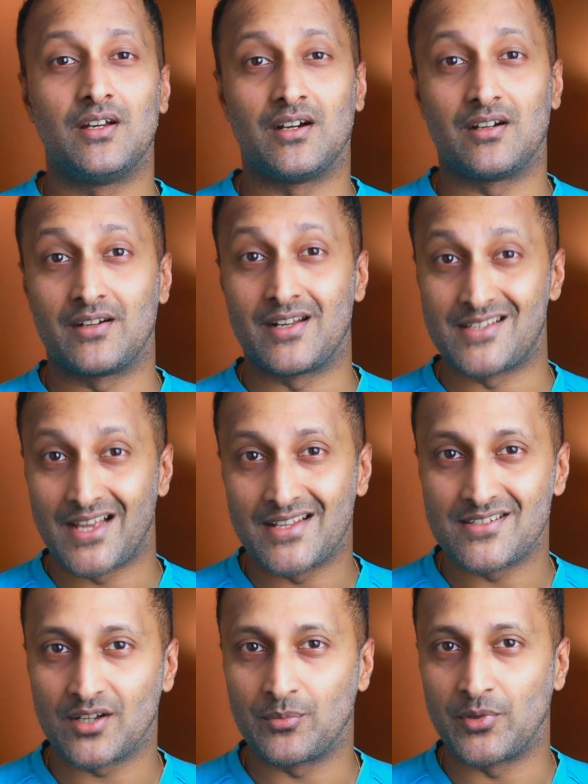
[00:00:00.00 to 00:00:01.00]

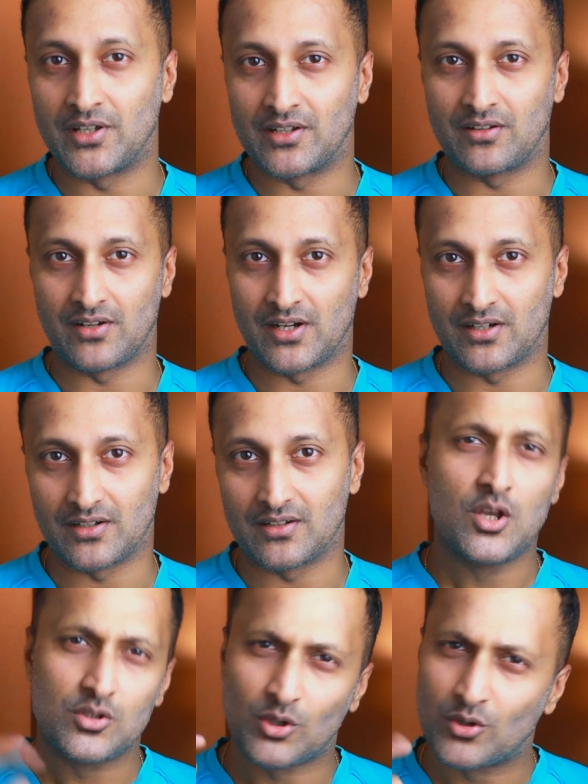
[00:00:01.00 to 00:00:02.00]
designs are being created.
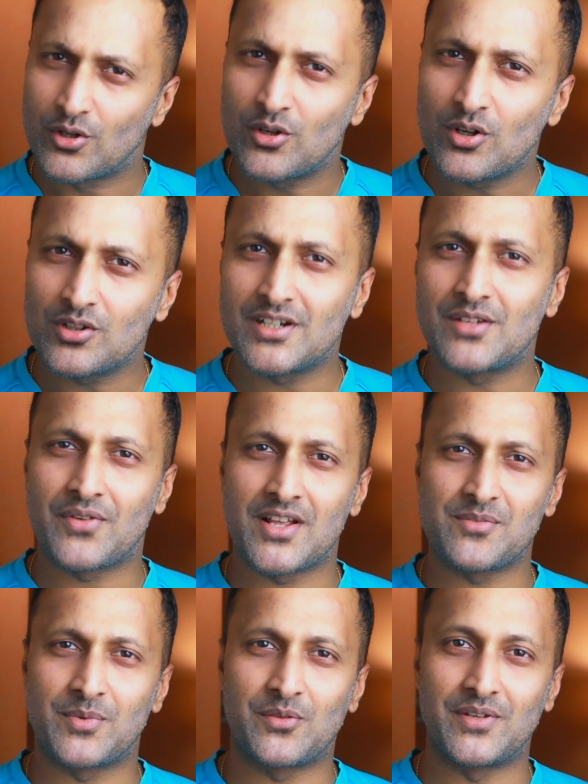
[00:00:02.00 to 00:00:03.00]
So, do you know the
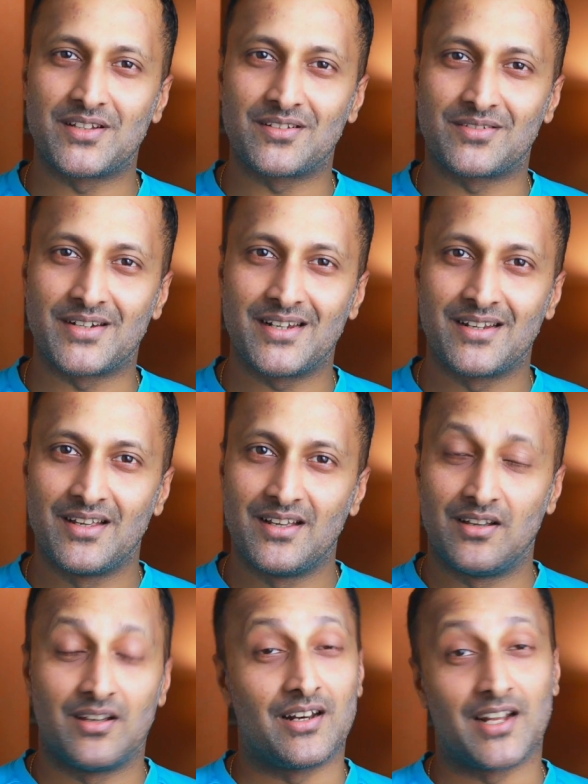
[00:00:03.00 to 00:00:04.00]
difference between the three? Let's